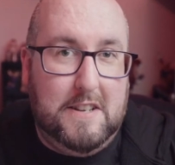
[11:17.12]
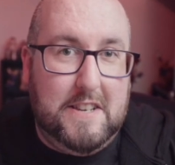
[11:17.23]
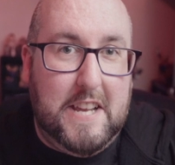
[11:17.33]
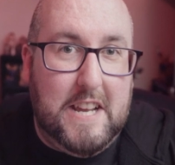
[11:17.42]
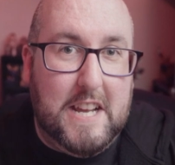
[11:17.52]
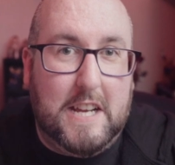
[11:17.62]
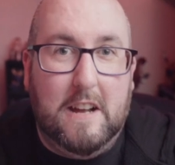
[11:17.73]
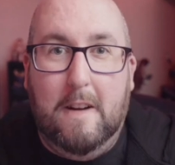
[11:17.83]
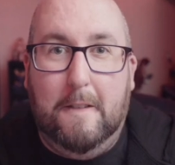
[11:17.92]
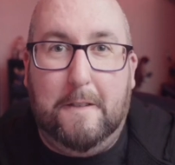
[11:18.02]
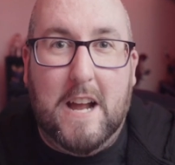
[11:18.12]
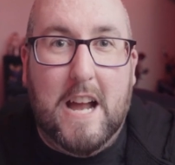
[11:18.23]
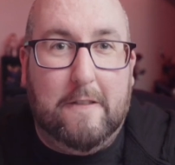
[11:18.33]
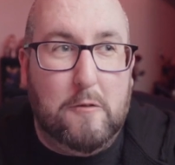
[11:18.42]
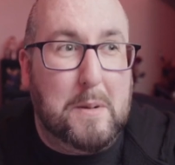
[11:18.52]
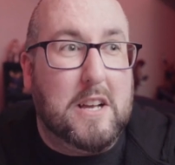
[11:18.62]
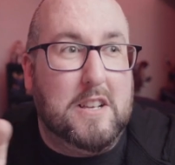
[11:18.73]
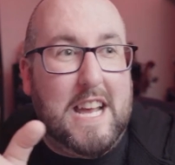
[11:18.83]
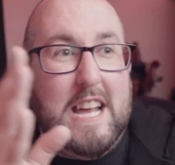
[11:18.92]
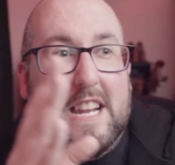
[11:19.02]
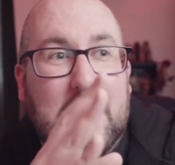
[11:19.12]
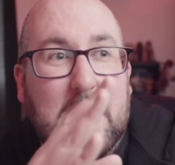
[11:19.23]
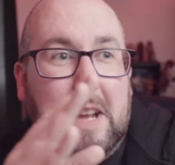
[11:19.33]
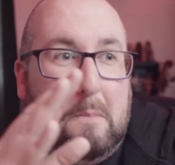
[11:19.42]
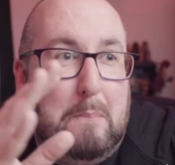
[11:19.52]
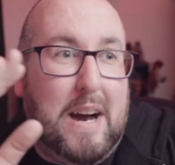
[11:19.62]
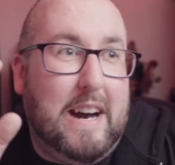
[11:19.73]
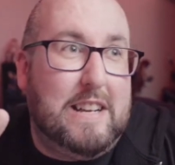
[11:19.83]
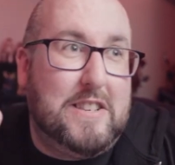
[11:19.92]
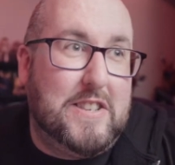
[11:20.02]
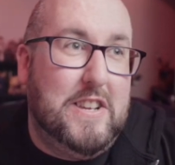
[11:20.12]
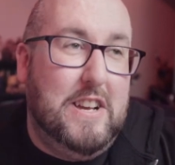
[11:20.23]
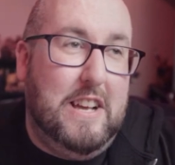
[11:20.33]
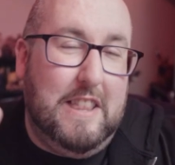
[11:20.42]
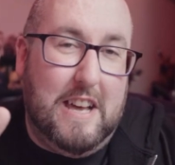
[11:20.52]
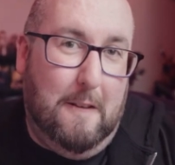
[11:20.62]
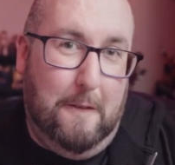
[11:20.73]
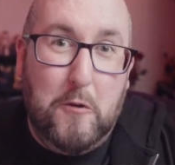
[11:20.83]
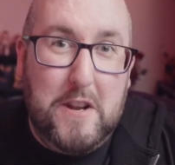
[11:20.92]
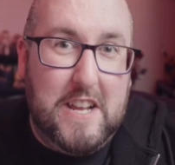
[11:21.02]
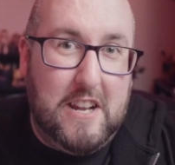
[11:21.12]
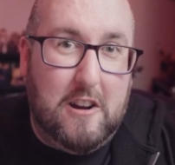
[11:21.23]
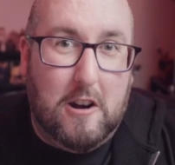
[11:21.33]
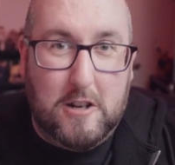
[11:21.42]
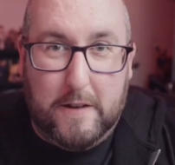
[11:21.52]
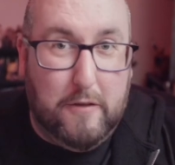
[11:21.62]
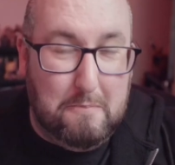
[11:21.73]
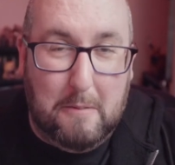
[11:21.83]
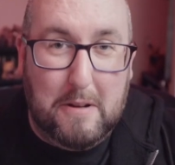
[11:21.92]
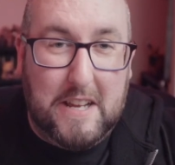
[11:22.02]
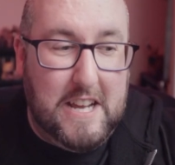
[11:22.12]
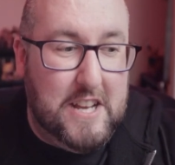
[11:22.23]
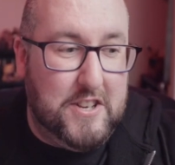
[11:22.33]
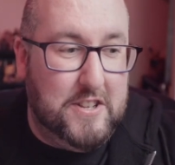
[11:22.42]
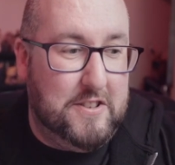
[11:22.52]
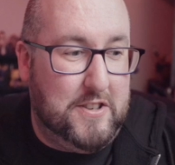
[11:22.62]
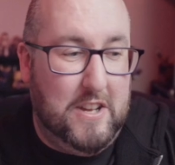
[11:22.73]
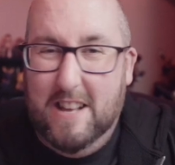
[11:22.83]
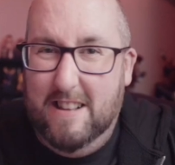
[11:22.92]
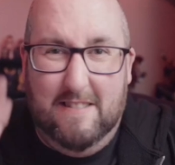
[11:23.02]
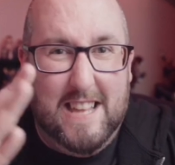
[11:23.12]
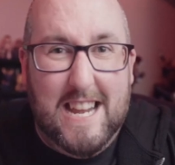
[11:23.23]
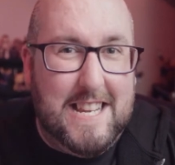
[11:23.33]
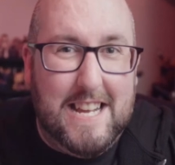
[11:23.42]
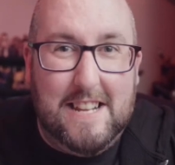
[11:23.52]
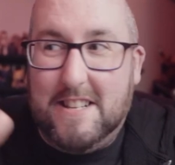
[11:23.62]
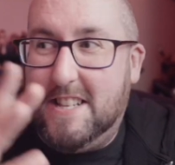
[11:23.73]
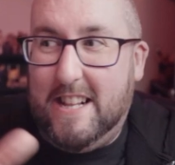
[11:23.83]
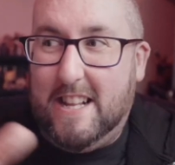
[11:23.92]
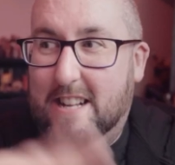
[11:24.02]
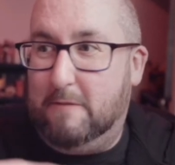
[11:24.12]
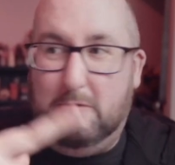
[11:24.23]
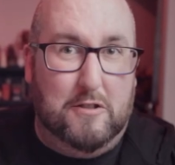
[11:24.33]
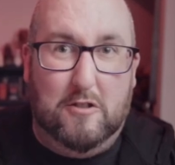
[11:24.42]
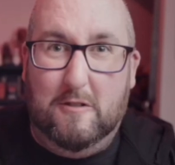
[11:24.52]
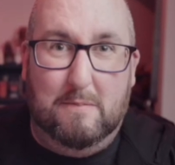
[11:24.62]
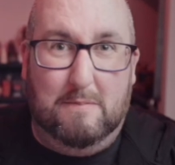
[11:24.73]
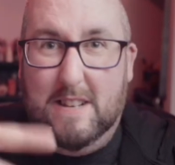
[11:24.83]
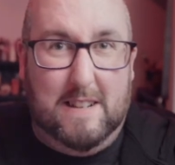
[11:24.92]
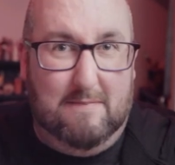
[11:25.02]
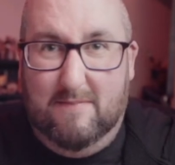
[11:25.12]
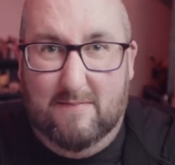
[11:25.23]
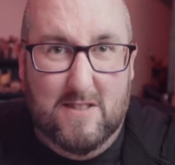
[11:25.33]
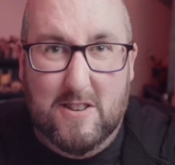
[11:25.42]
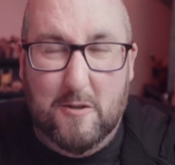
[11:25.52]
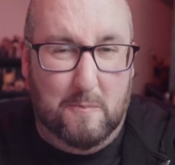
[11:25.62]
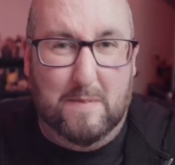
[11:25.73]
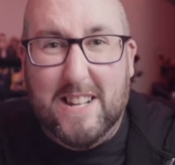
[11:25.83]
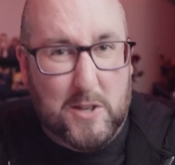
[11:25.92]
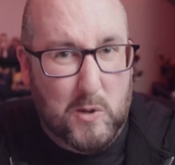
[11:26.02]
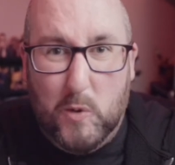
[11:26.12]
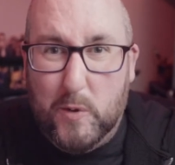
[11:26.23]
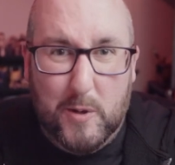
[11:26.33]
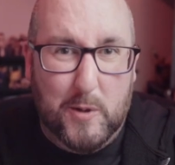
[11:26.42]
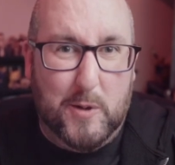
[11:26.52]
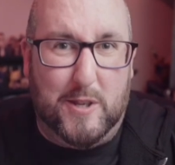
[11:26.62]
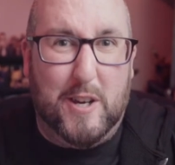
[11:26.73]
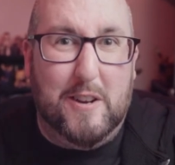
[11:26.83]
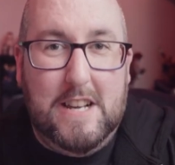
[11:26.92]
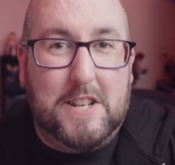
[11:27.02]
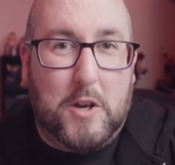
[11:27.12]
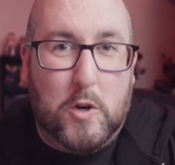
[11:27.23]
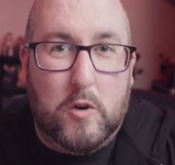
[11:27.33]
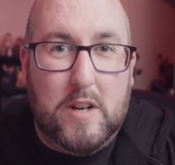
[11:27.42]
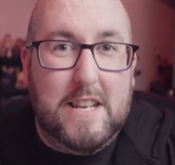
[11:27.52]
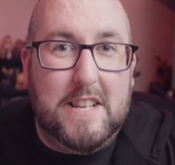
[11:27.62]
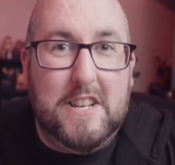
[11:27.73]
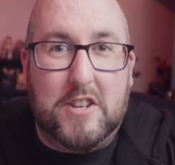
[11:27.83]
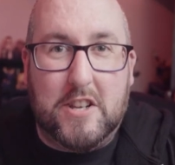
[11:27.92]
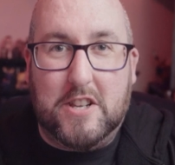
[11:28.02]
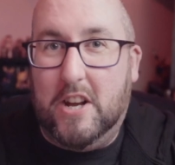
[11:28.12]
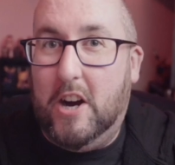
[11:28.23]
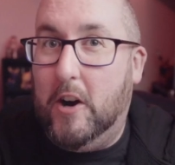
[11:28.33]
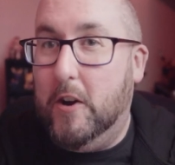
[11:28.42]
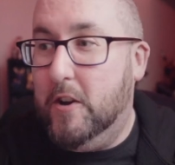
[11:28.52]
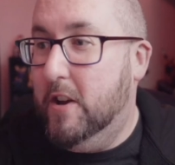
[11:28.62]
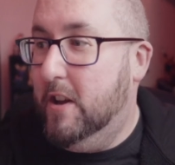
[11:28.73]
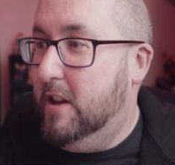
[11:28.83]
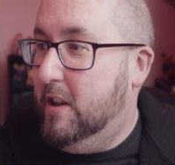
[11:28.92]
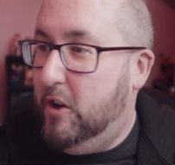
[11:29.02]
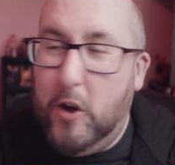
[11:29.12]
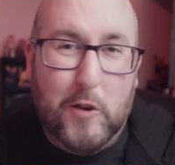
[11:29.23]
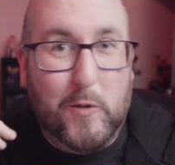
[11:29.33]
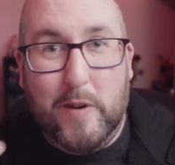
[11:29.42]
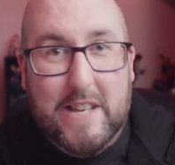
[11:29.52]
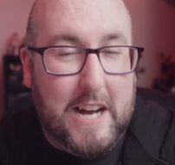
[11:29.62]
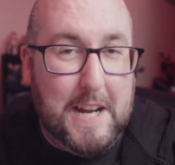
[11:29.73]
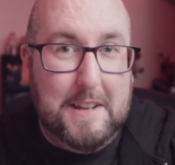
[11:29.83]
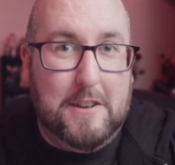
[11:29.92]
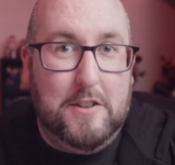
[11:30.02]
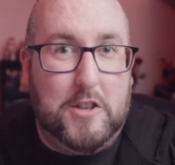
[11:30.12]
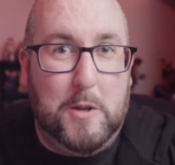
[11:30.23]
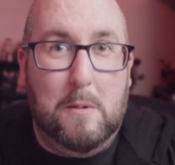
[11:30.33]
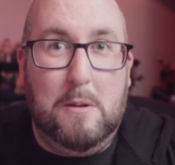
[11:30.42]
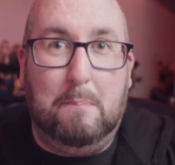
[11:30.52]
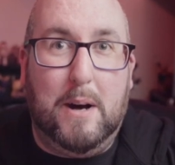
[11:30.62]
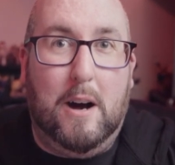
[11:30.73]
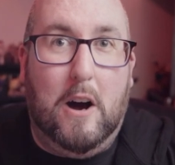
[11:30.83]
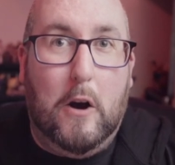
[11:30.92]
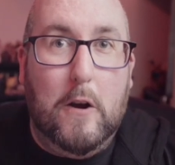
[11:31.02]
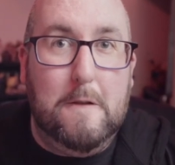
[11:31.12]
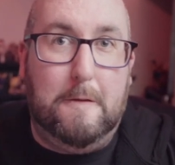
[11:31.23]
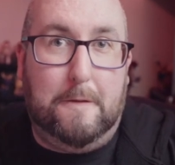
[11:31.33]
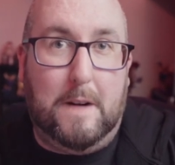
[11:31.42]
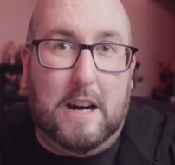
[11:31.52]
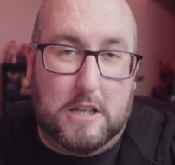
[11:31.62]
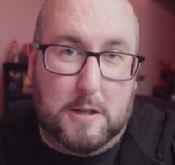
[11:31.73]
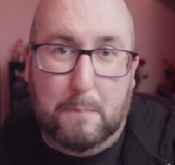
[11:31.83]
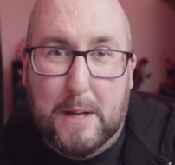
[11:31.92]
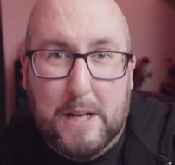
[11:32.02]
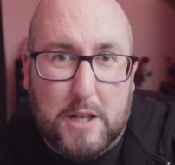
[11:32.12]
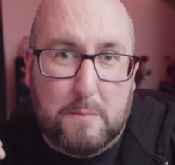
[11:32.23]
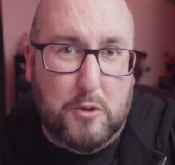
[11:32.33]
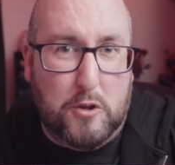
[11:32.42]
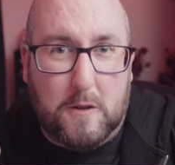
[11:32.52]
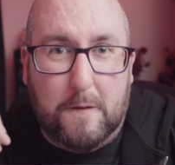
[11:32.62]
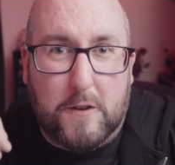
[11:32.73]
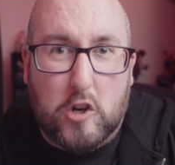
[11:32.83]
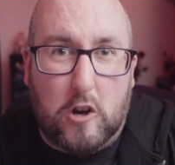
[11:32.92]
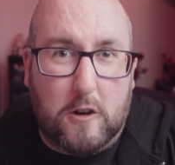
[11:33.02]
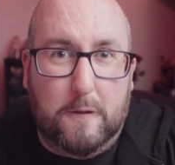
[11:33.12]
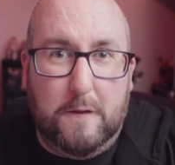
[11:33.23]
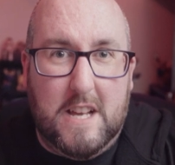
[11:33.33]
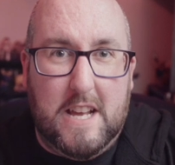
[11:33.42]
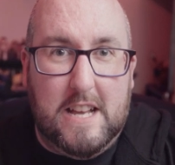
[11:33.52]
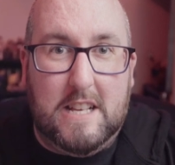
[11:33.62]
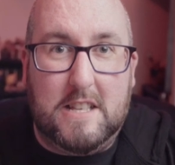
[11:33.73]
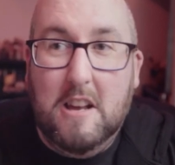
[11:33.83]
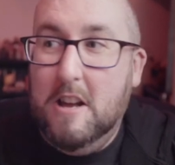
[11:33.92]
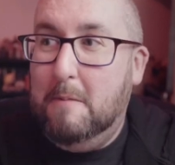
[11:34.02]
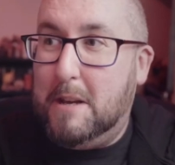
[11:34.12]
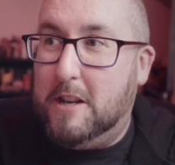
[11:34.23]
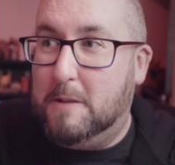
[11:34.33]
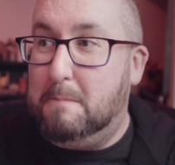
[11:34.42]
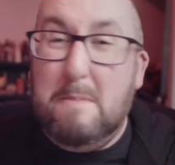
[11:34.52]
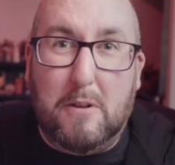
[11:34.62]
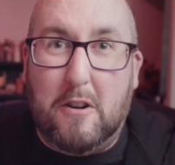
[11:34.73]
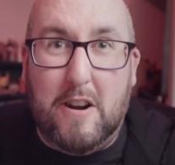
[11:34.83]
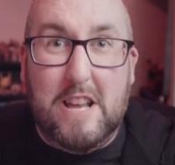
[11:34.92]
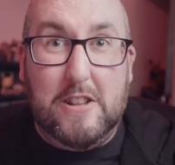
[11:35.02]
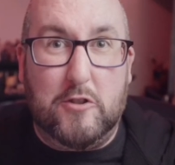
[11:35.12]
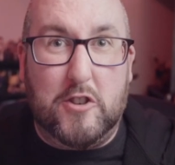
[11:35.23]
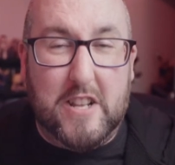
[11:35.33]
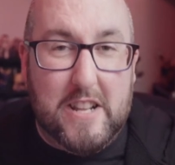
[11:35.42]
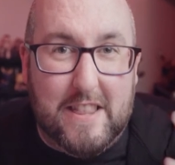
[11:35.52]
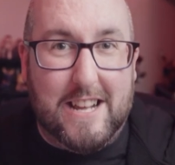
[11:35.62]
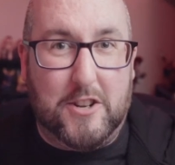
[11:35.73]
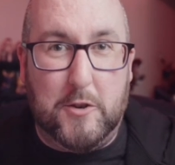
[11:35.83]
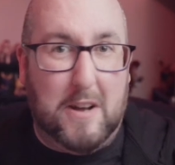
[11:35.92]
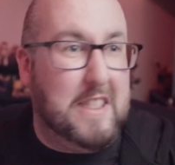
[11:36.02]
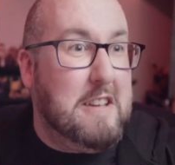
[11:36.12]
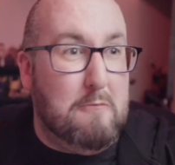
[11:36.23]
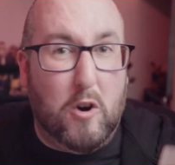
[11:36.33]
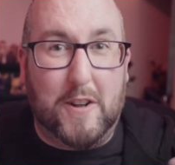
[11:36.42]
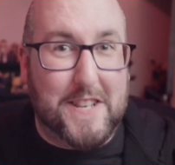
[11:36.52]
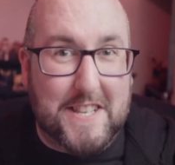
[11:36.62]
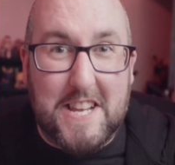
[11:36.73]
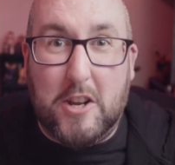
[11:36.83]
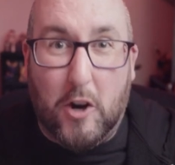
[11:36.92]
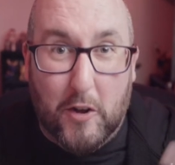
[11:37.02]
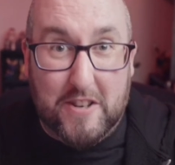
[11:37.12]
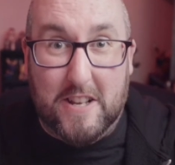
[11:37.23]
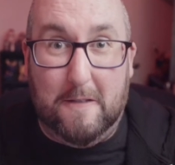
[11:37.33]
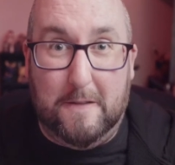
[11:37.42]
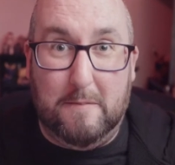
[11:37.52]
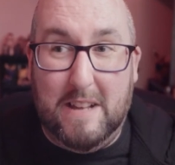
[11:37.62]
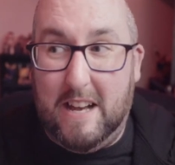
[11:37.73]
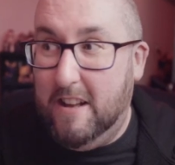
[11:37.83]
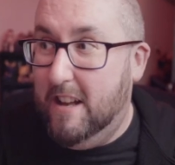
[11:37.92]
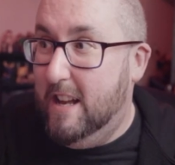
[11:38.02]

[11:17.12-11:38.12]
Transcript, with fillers: take forever because anything past that 48 hours for publications, they tend to see that as well. No, that you know that's old news now. It's crazy just how not only time consuming but how fast paced music photography is because people are interested in that show and they want to see content from that.